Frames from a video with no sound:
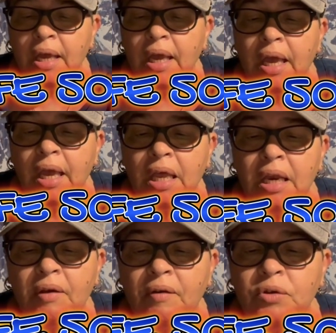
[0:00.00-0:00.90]

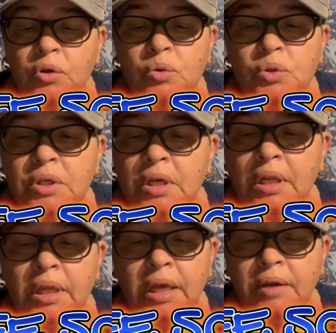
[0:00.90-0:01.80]
and I've used
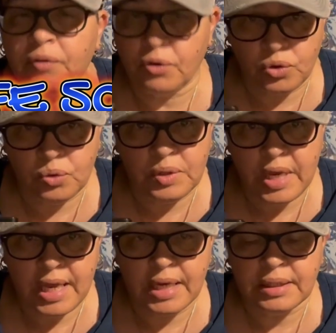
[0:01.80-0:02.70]
it like for 2
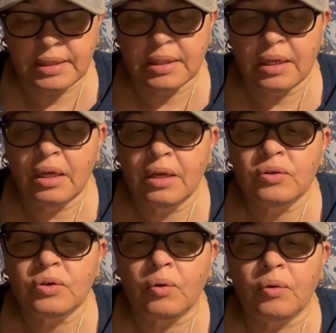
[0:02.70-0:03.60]
days.
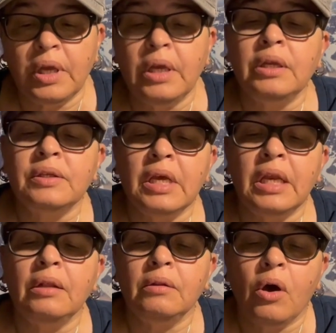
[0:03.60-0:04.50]
So it is
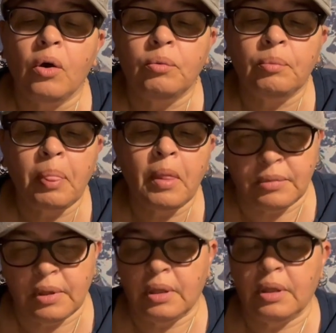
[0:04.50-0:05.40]
getting low.
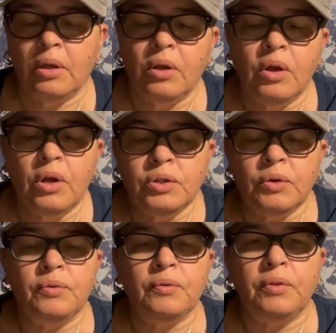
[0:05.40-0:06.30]

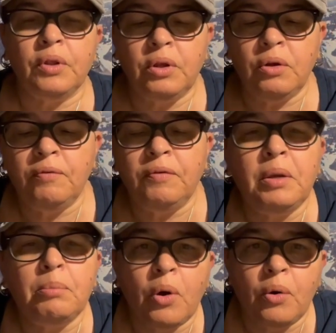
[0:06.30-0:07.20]
So the
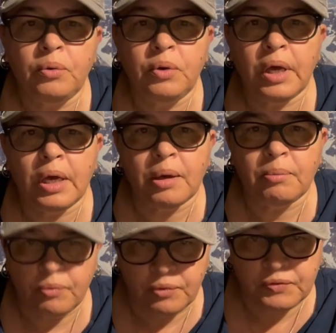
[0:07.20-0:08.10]
UV mode
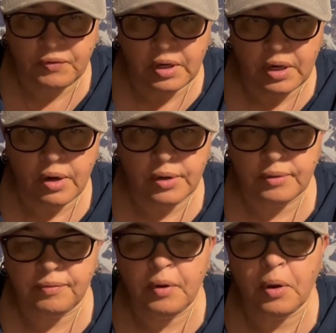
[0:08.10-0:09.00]
was very hard
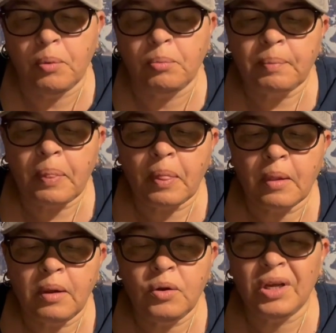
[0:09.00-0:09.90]
to film.
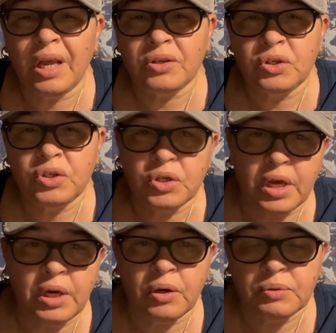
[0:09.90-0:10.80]
You can actually
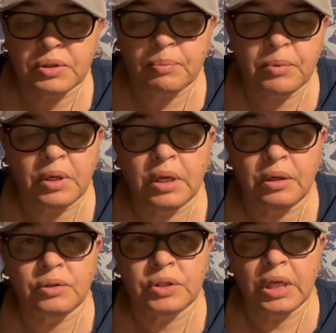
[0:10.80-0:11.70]
shine it on something
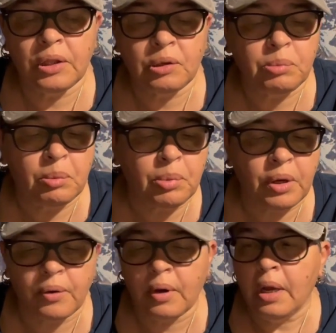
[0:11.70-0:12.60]
and see it a little bit
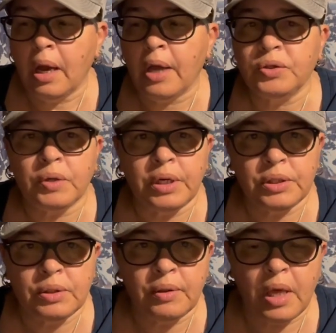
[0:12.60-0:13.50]
better. I'll try to
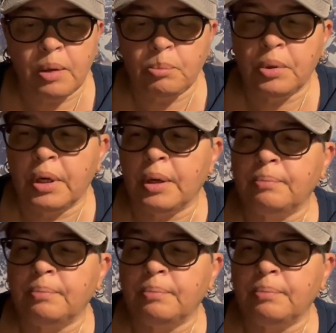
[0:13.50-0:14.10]
do that, but